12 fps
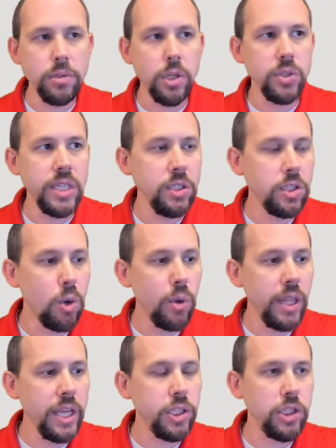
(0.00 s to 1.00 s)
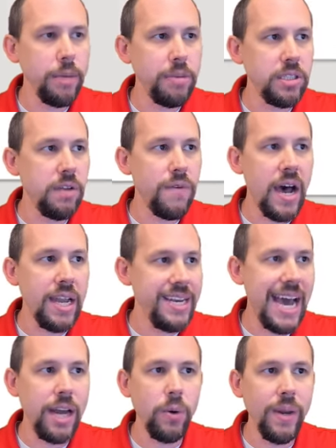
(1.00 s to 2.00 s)
So since the relationship is defined,
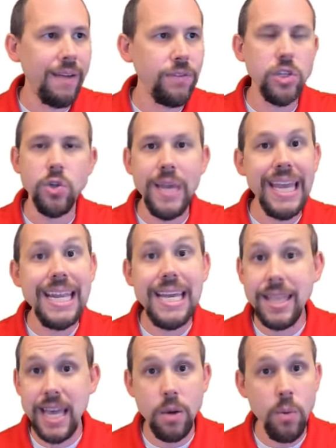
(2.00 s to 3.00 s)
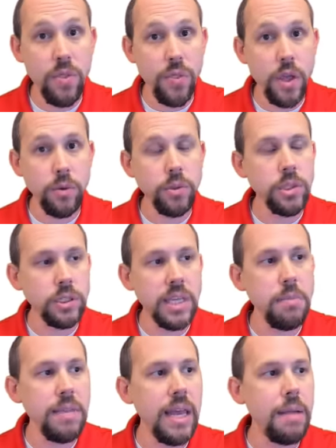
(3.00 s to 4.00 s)
I don't have to do anything with those. Just
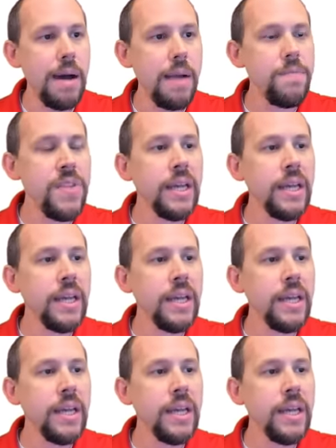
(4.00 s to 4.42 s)
keep that in mind.